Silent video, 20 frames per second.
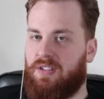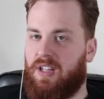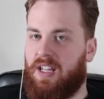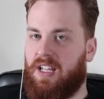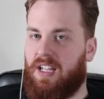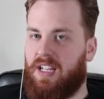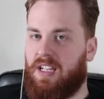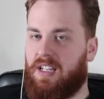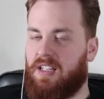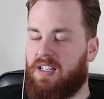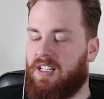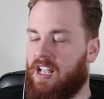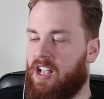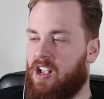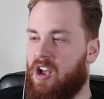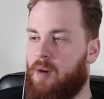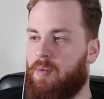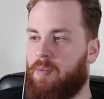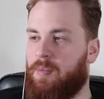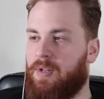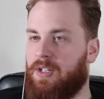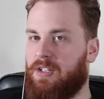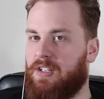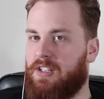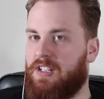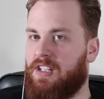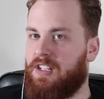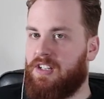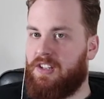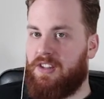like a couple
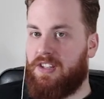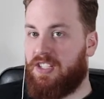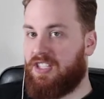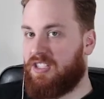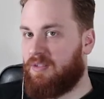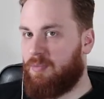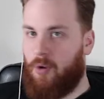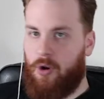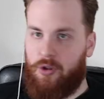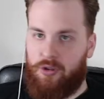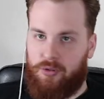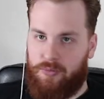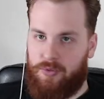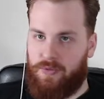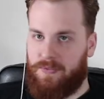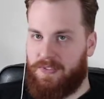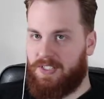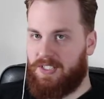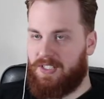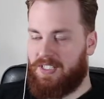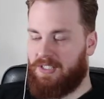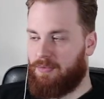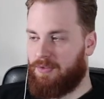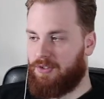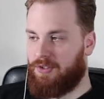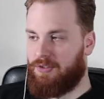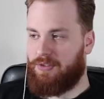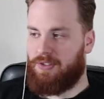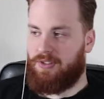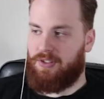million into these smaller movies to see
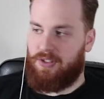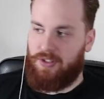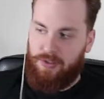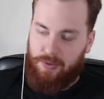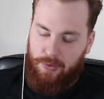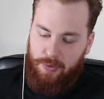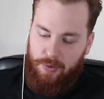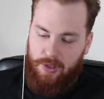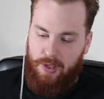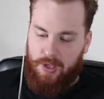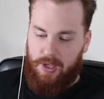what you can do,